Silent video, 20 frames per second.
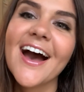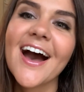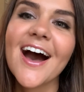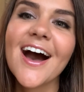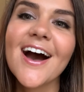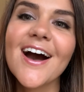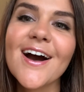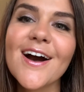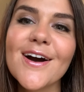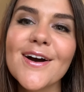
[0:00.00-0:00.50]

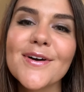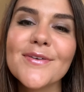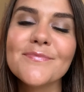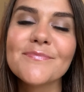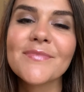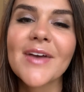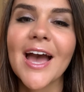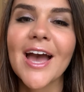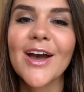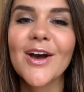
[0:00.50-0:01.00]

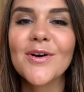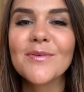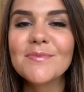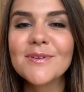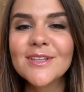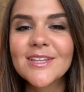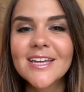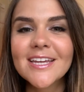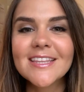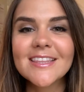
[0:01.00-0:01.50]
I hope
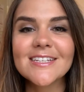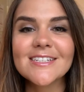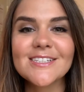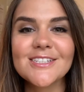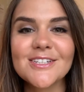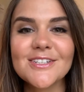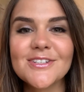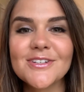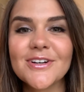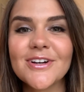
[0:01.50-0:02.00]
you like this
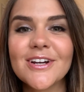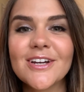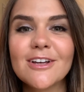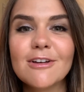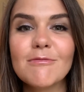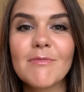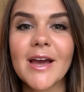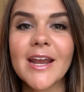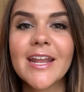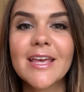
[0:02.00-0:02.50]

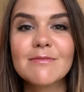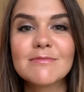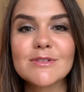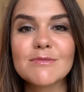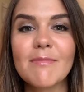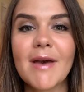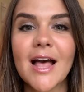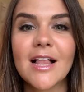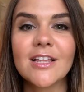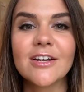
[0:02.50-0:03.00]
tutorial. My name's
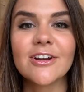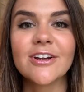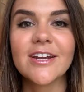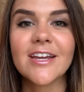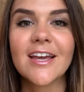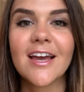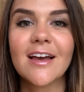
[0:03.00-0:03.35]
Mallory.